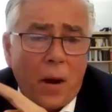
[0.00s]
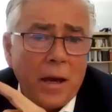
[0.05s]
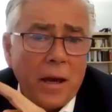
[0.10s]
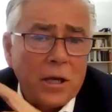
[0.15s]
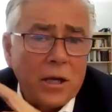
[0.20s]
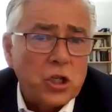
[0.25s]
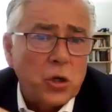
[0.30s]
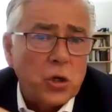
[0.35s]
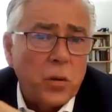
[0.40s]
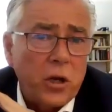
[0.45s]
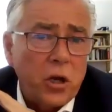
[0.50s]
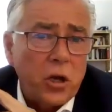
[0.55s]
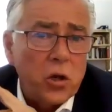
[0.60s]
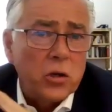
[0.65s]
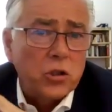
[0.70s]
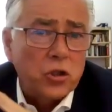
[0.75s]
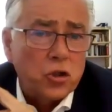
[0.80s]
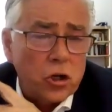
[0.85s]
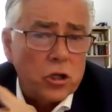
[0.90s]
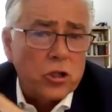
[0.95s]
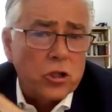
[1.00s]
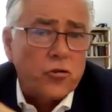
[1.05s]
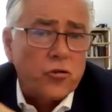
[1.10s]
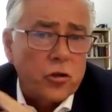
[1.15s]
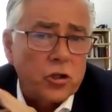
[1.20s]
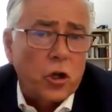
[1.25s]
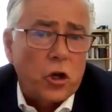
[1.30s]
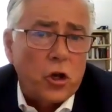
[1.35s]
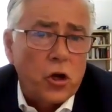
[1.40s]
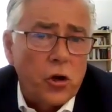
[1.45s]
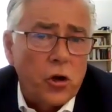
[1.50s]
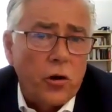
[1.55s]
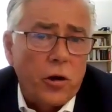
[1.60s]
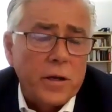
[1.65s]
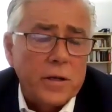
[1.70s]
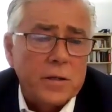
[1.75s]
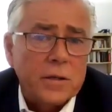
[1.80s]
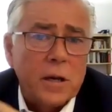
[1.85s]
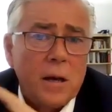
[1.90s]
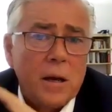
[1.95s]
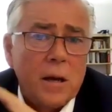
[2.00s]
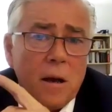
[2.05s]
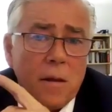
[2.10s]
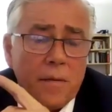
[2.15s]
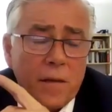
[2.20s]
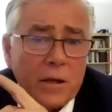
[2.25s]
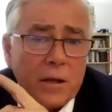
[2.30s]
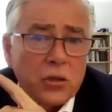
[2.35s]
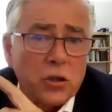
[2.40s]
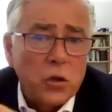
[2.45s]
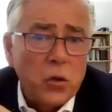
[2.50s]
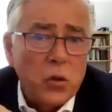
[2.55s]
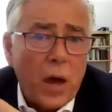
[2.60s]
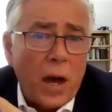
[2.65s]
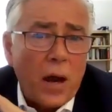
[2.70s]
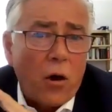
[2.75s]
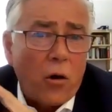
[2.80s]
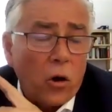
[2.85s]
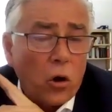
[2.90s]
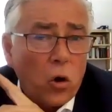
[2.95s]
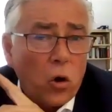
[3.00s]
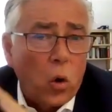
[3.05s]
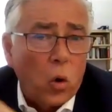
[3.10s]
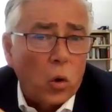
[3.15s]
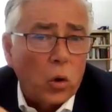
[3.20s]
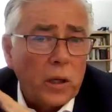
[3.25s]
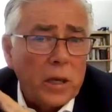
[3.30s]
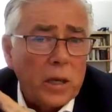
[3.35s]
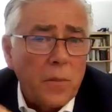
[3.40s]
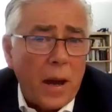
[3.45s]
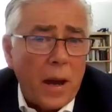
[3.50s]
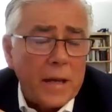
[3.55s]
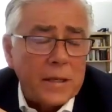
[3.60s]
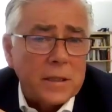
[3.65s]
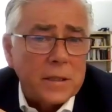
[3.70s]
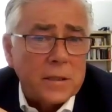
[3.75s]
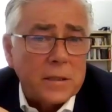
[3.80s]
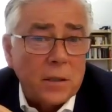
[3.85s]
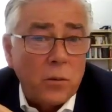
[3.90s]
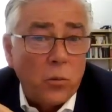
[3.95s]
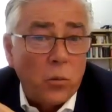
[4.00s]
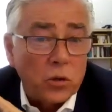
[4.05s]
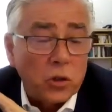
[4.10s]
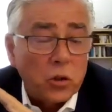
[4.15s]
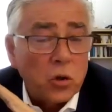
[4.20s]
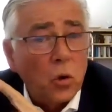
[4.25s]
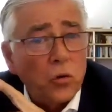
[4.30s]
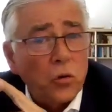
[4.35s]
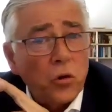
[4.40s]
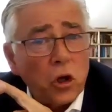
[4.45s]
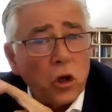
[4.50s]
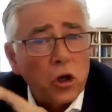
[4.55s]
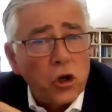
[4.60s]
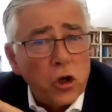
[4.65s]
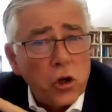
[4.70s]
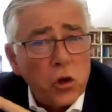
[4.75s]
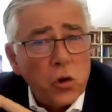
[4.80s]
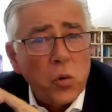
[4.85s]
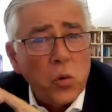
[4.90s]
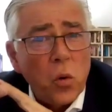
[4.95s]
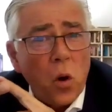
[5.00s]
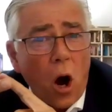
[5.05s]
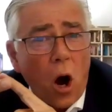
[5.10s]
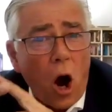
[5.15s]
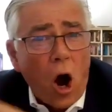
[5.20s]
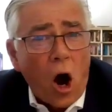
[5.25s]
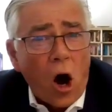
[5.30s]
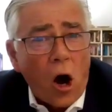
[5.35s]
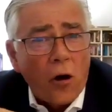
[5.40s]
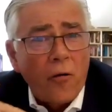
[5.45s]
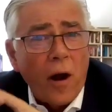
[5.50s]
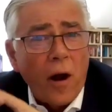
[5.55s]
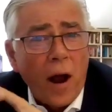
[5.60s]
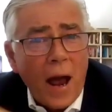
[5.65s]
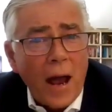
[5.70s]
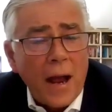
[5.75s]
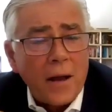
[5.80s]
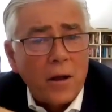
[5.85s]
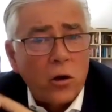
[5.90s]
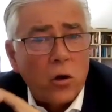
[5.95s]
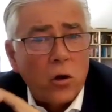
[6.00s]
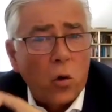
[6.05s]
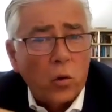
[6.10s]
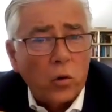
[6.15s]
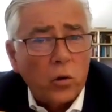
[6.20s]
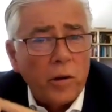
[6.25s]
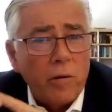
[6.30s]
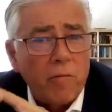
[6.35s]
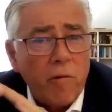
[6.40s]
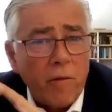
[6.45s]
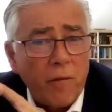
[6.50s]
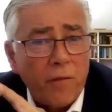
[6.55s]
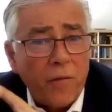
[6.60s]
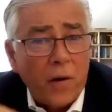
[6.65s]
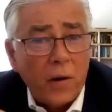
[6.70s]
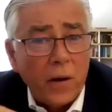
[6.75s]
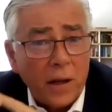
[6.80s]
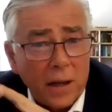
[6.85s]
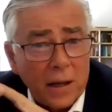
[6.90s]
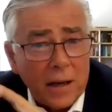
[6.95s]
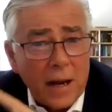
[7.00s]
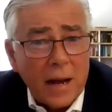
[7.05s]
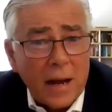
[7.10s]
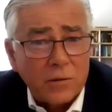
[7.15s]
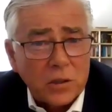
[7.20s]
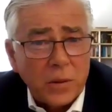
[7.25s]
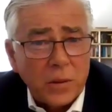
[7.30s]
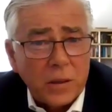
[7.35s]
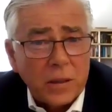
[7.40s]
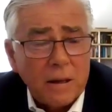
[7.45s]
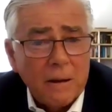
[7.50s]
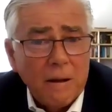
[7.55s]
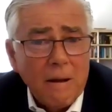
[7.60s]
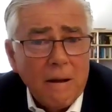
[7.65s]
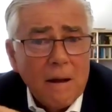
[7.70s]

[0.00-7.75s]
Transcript: By issuing US Treasury securities. They do that on a quarterly basis in what's called the QRA, Quarterly Refunding Announcement.